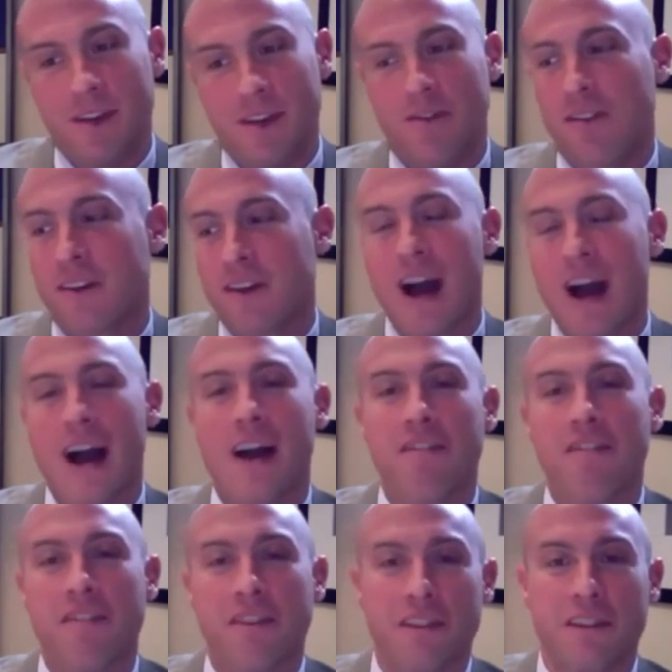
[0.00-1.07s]
is
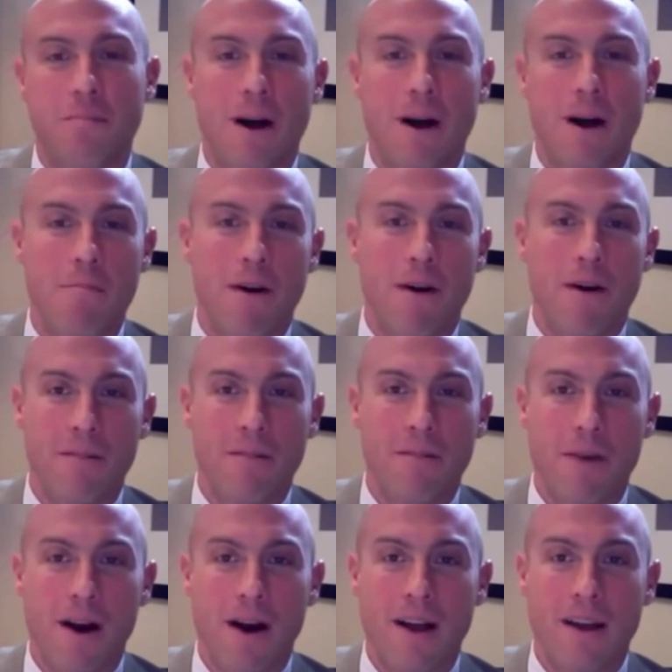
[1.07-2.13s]
constantly
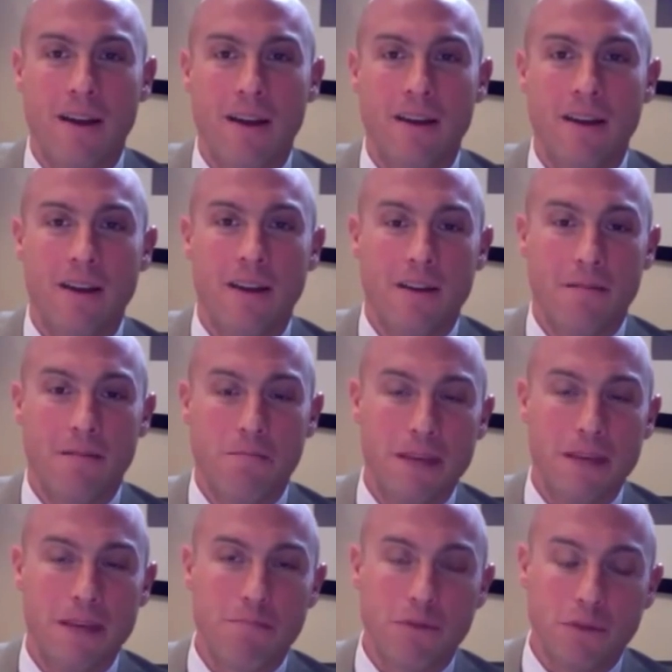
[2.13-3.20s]
bombarded by
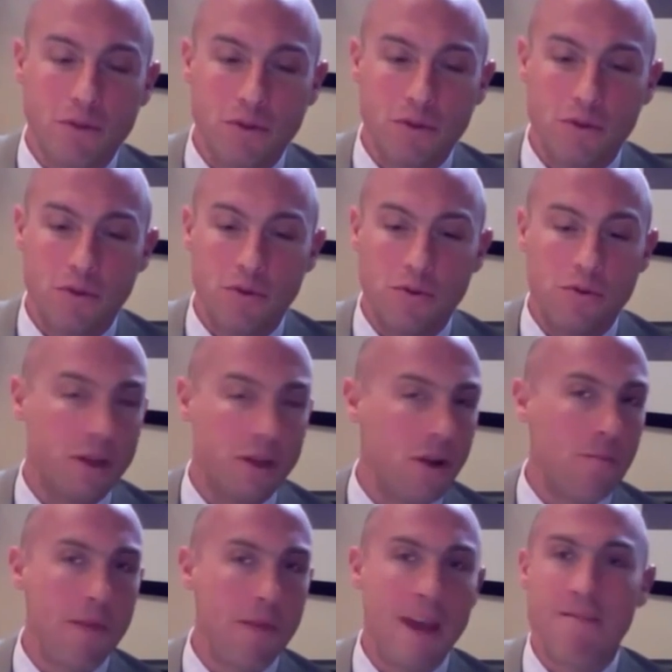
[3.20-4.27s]
people who
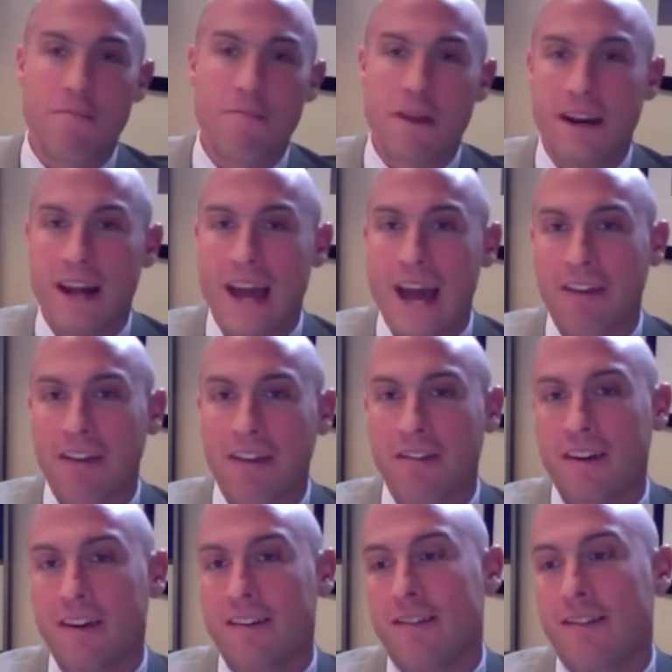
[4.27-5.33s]
may have been in an
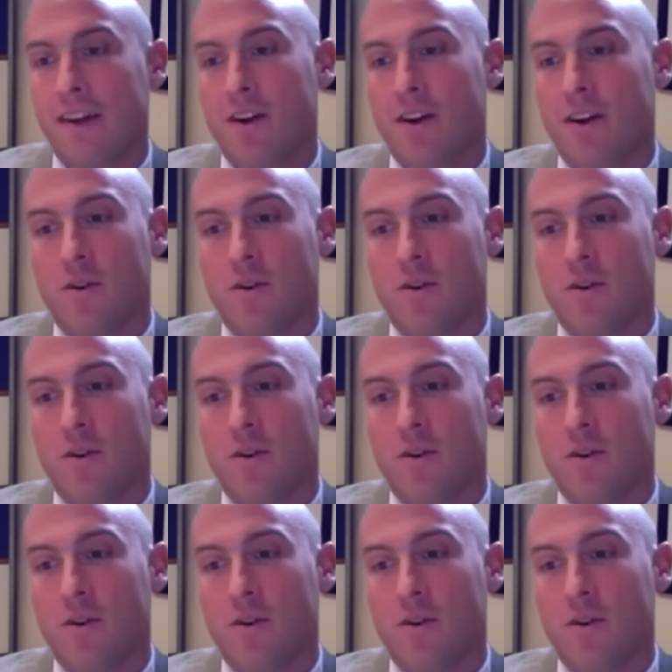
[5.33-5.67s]
accident